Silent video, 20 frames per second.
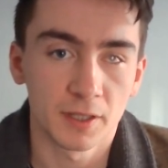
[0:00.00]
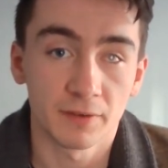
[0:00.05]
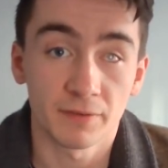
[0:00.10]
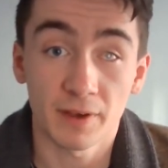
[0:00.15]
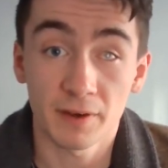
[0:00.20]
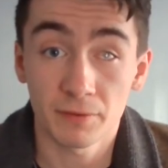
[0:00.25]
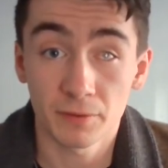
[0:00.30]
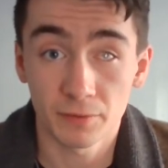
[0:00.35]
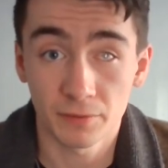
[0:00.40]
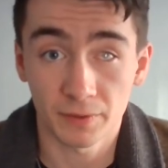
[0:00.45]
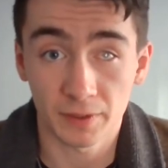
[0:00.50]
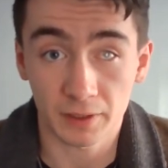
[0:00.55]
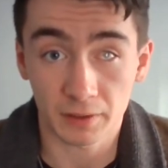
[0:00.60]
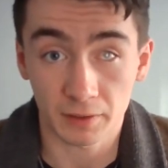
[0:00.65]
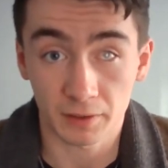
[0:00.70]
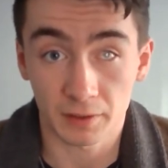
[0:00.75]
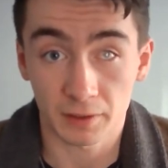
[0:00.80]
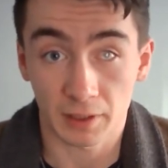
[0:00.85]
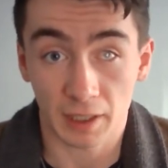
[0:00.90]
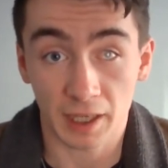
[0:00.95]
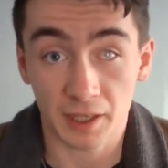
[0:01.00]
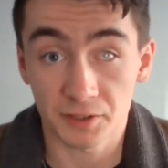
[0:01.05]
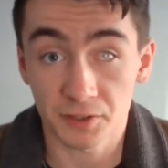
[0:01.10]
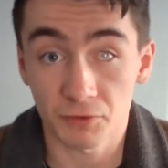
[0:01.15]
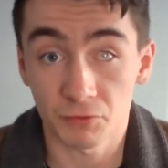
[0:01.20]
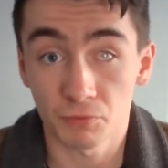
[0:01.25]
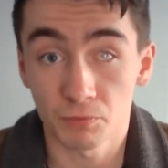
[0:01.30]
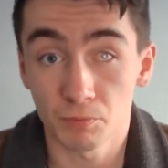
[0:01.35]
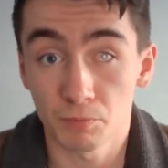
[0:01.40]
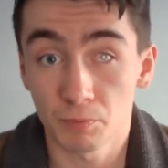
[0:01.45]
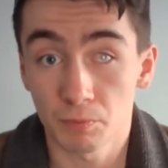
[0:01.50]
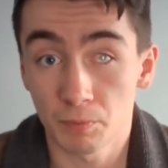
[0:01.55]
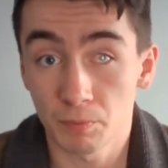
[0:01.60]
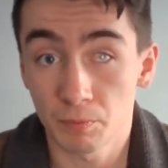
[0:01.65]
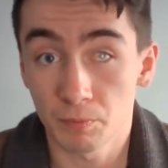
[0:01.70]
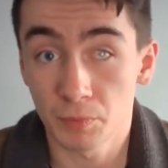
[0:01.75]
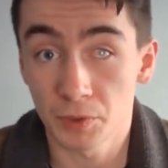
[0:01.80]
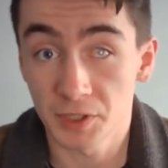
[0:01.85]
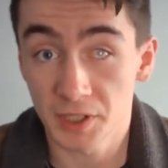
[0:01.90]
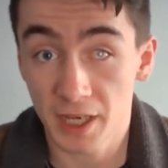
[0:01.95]
If everything has a
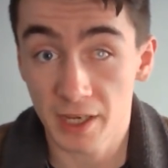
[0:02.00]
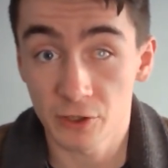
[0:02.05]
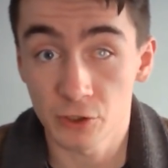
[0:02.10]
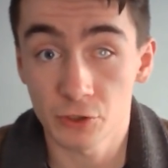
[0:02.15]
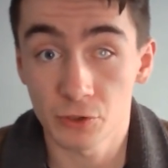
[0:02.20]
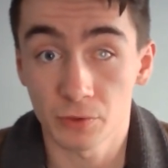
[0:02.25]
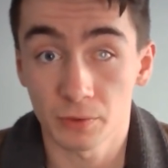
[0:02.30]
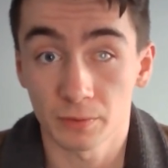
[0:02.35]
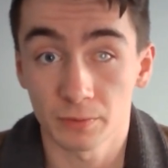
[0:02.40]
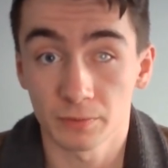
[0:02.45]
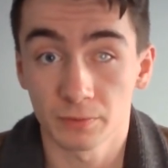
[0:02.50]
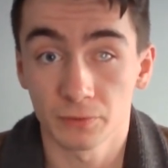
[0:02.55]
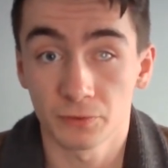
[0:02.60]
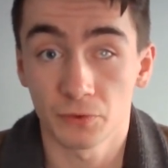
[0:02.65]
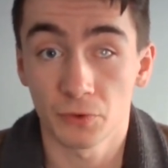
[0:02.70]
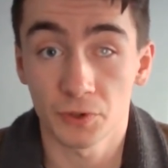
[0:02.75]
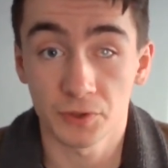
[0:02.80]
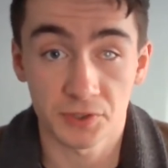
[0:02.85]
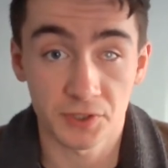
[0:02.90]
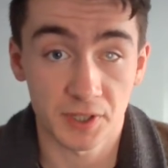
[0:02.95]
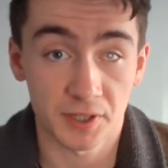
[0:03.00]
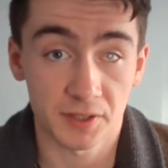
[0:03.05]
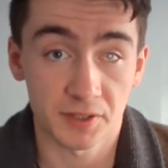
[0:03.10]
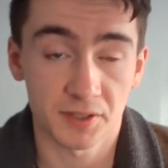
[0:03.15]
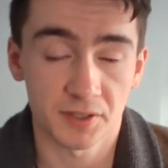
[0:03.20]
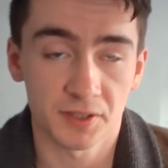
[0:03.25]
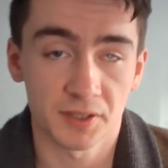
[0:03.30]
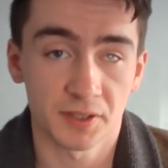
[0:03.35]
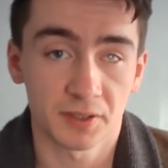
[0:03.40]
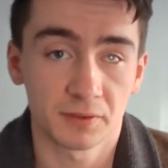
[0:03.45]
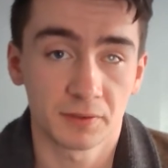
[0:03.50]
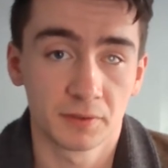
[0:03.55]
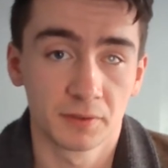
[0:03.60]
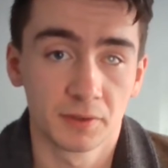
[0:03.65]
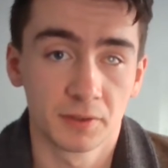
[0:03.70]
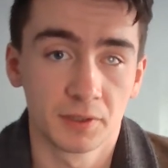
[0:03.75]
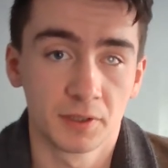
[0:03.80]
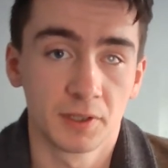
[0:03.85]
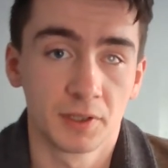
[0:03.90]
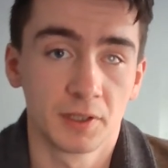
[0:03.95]
potential for uncertainty,
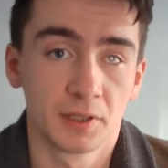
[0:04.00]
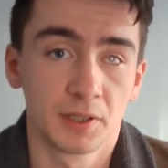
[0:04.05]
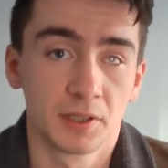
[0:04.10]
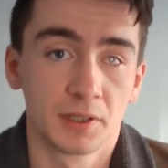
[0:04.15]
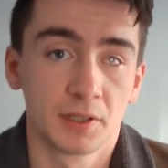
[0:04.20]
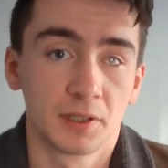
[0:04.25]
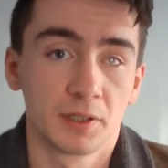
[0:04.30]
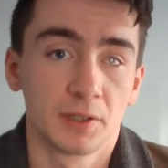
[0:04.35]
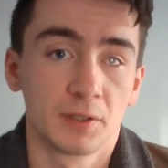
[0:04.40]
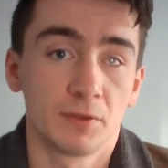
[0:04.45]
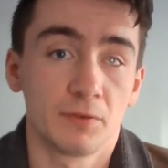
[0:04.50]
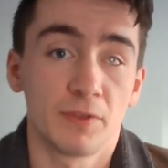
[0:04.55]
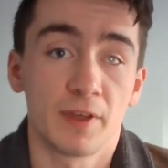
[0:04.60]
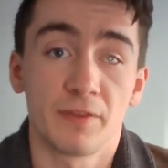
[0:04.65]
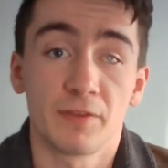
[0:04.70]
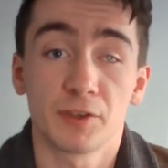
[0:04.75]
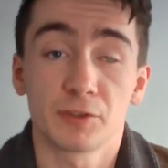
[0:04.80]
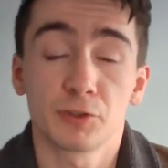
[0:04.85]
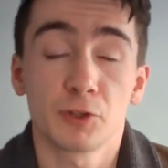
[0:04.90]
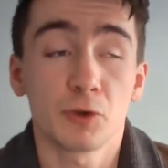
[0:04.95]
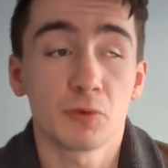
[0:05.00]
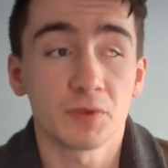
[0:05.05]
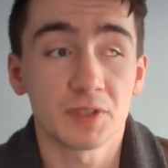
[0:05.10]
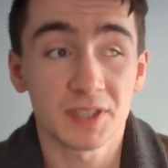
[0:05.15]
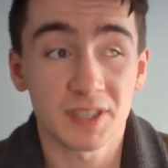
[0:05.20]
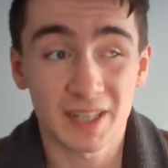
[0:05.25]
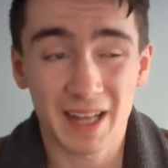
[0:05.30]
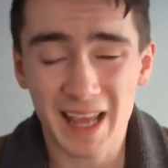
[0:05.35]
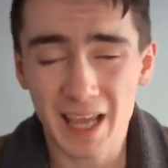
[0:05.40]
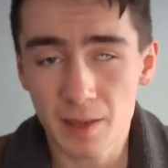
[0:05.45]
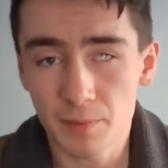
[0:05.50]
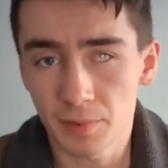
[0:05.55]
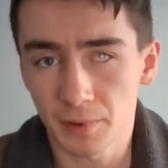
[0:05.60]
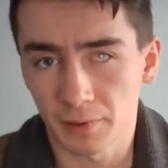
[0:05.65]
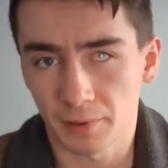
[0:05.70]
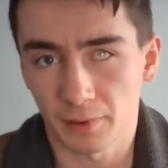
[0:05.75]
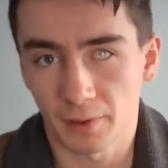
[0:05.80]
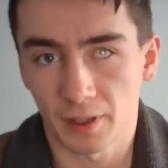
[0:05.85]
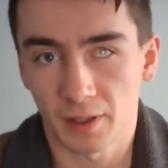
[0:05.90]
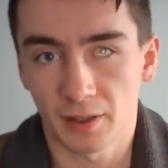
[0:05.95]
then there's no
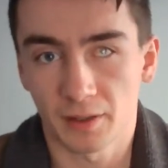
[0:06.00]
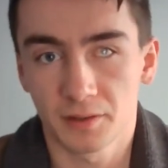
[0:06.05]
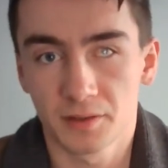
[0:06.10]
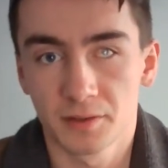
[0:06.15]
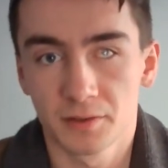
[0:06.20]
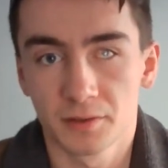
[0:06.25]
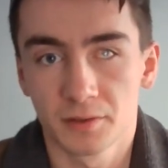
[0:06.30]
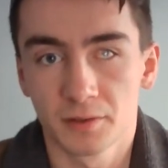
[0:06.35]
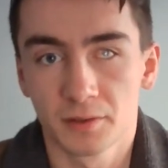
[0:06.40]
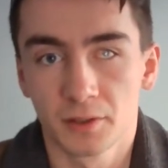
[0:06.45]
escaping that.